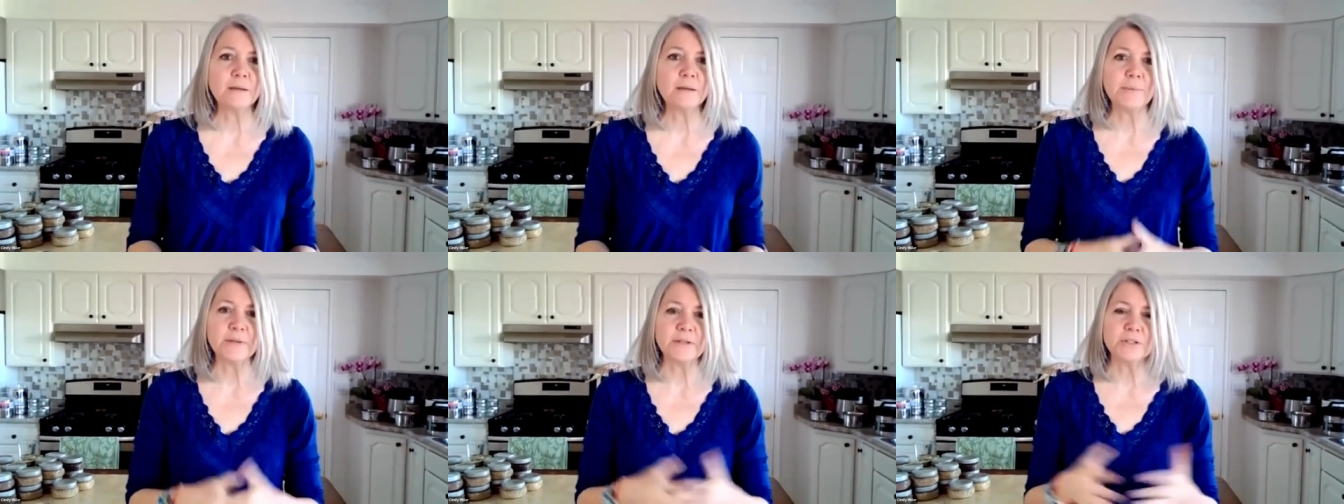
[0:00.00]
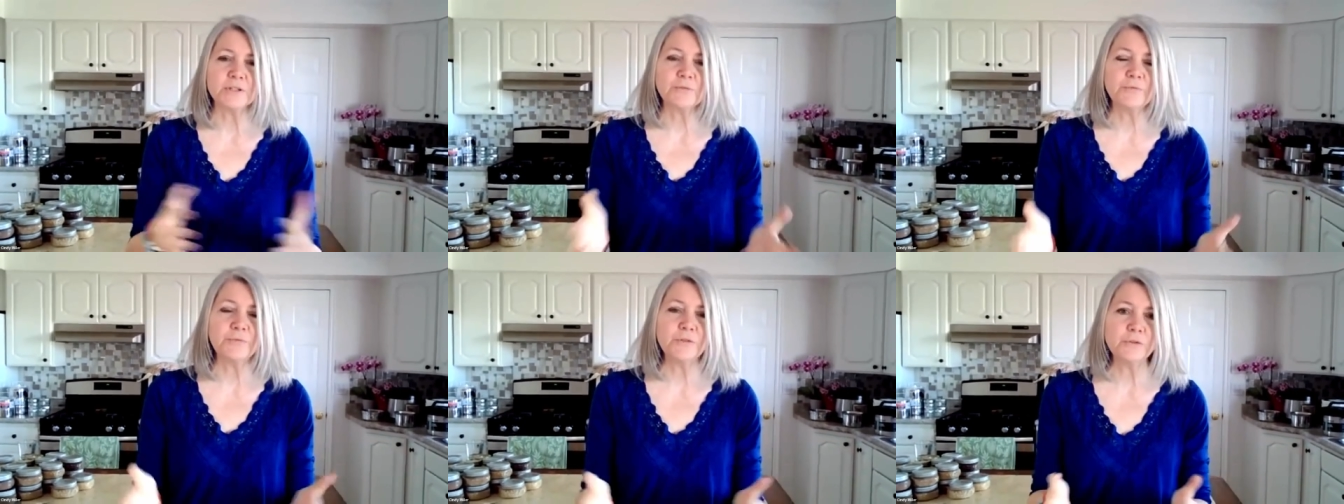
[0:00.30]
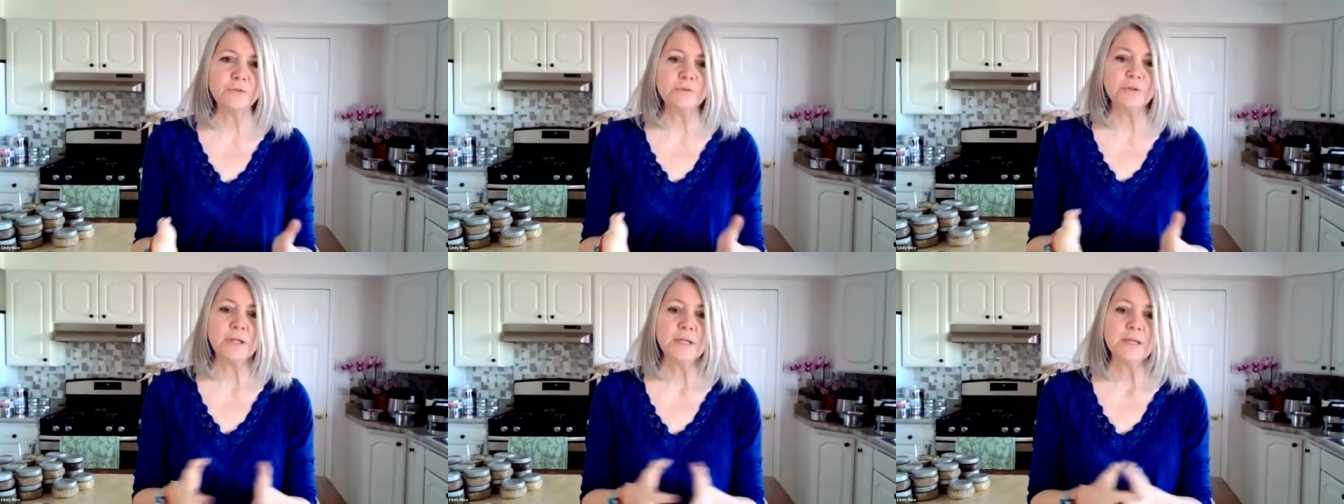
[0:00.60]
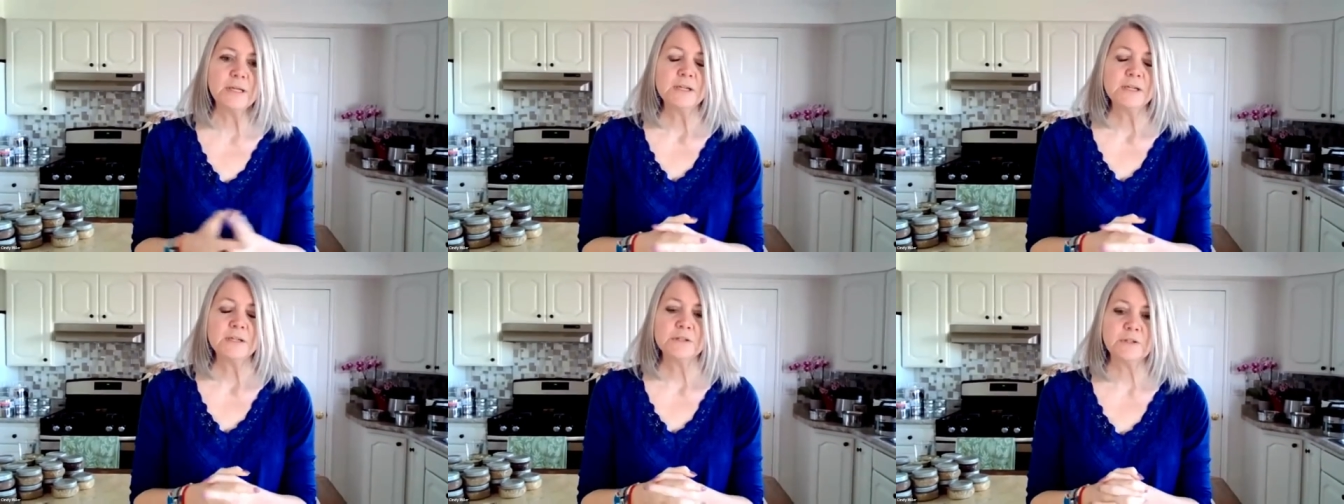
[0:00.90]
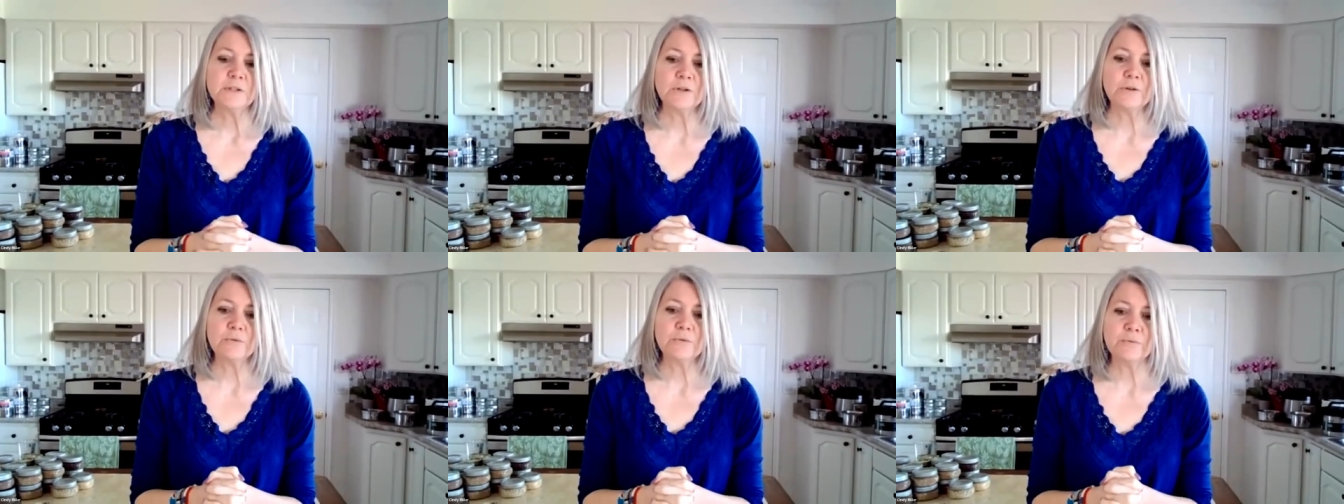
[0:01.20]
a bunch of food.
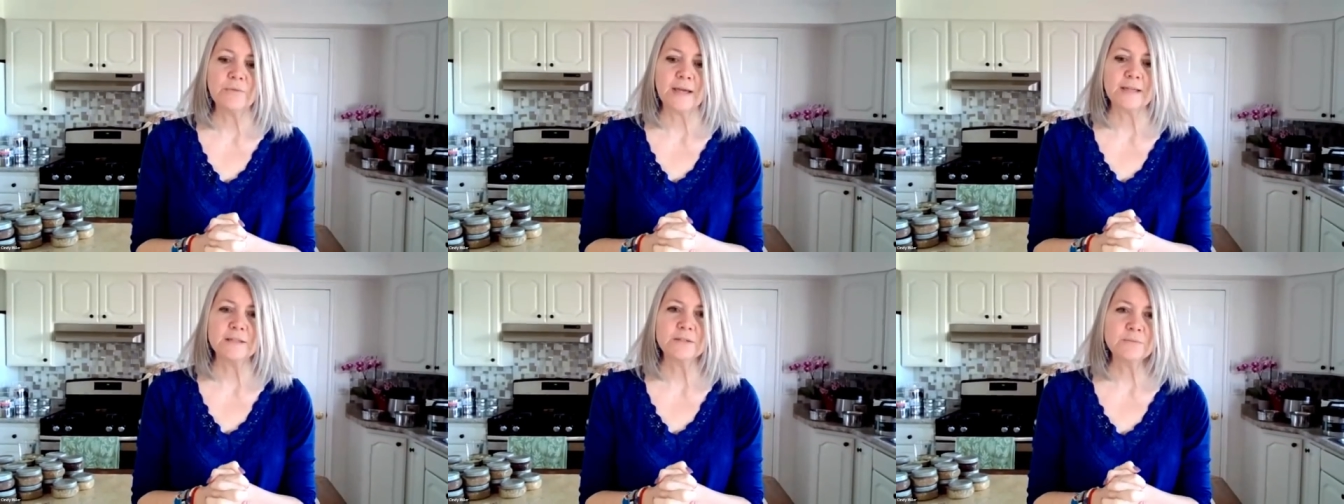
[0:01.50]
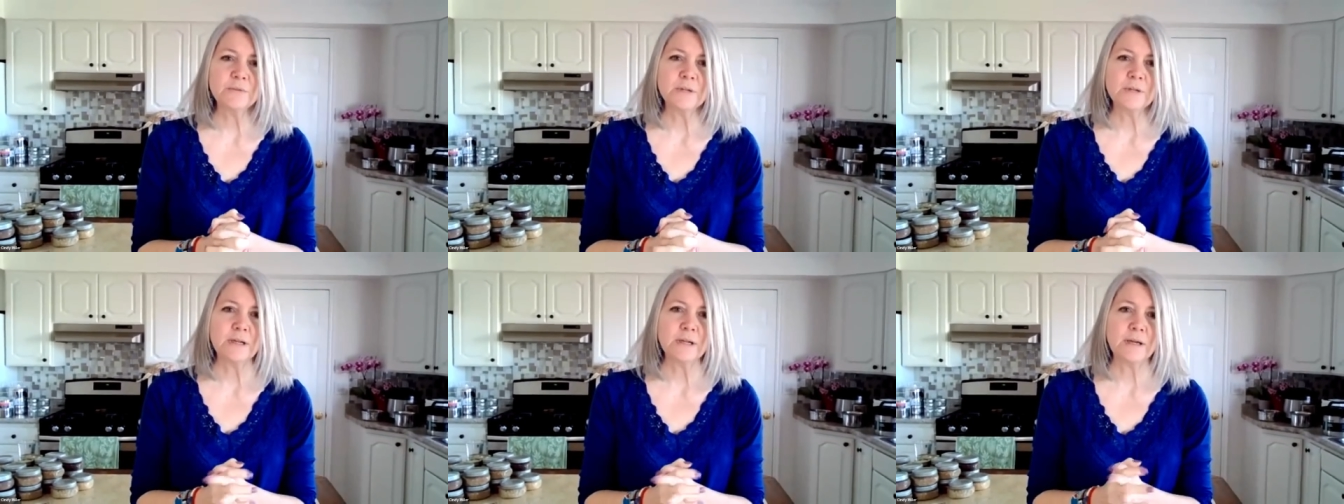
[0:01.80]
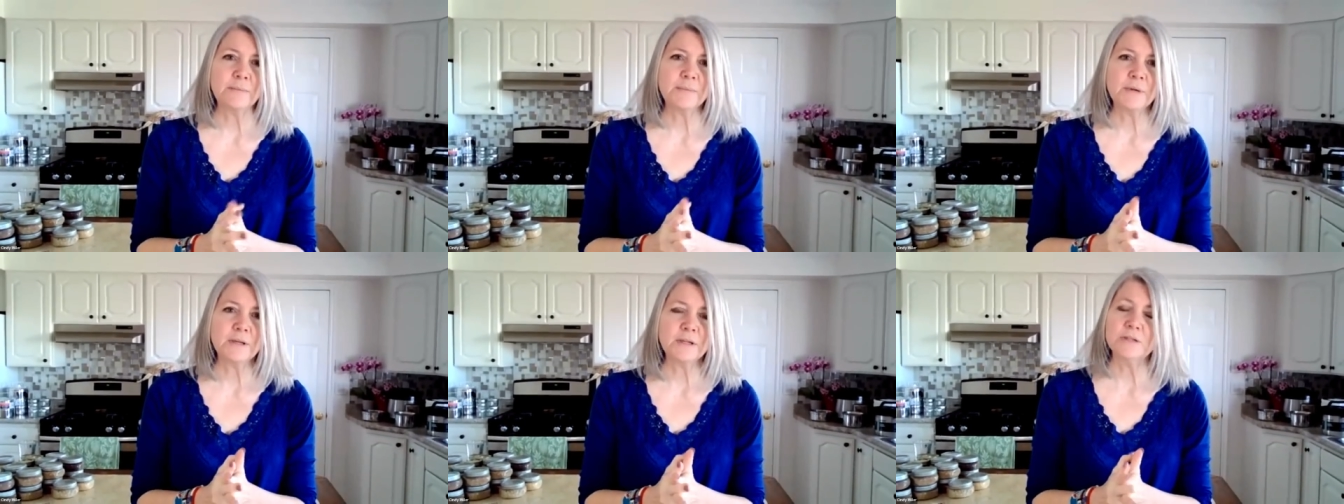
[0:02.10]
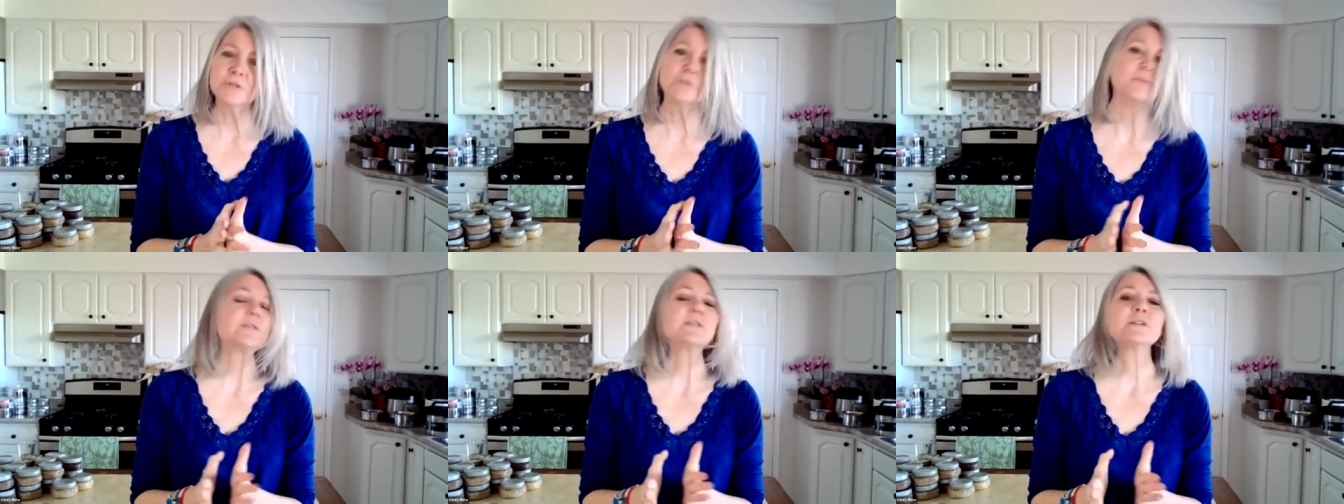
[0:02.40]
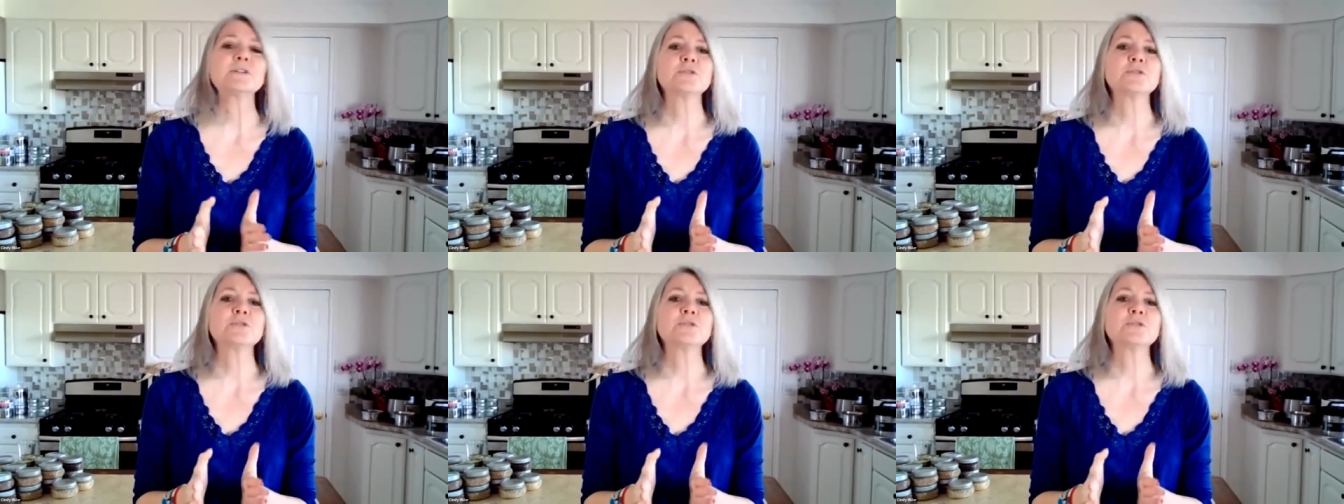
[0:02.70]
So that's what I'm going to do on the